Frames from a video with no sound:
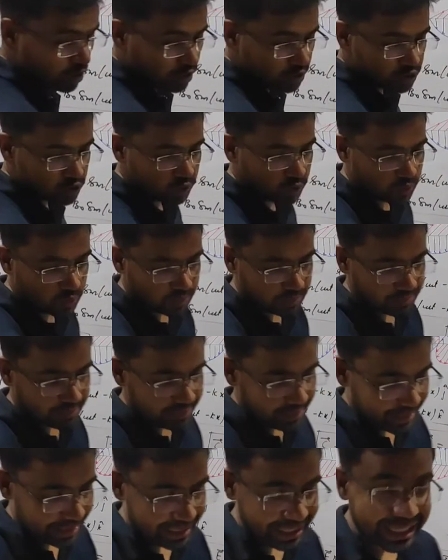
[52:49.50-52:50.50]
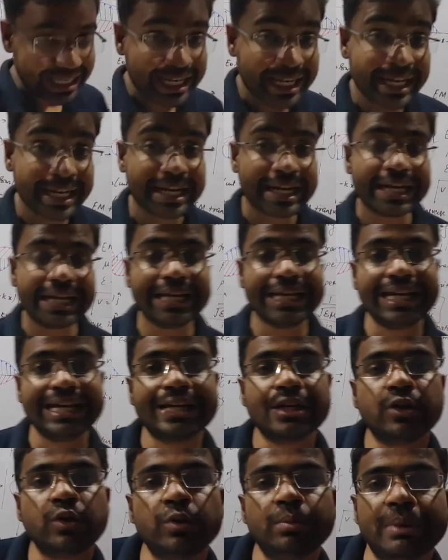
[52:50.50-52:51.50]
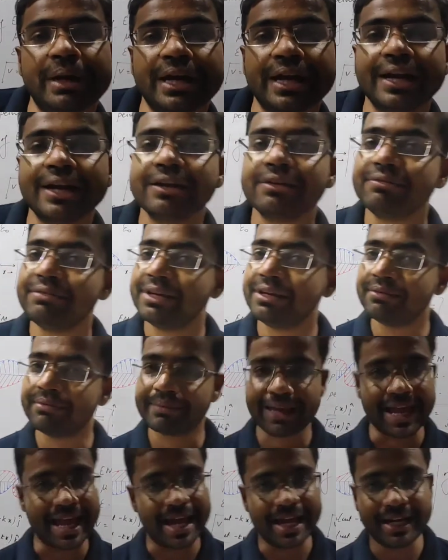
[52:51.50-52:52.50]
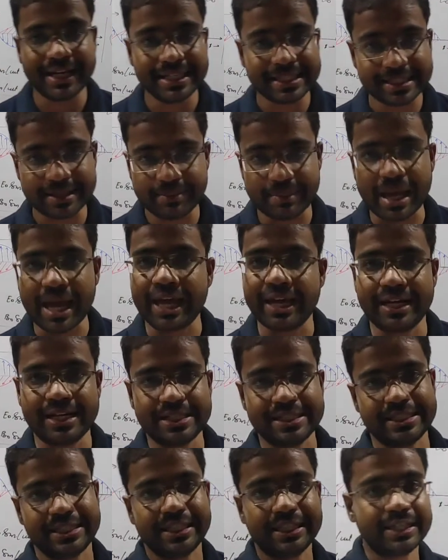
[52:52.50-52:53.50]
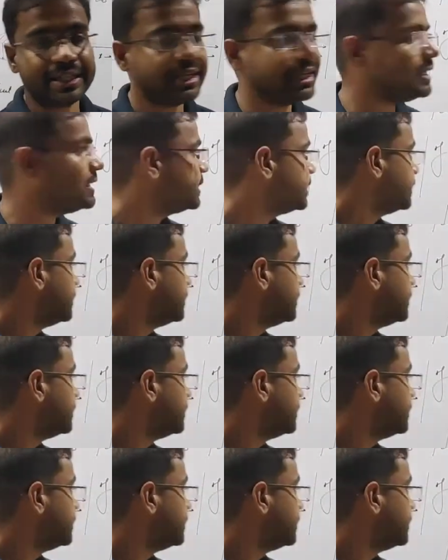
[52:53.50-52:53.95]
So here electromagnetic wave carry some energy, right?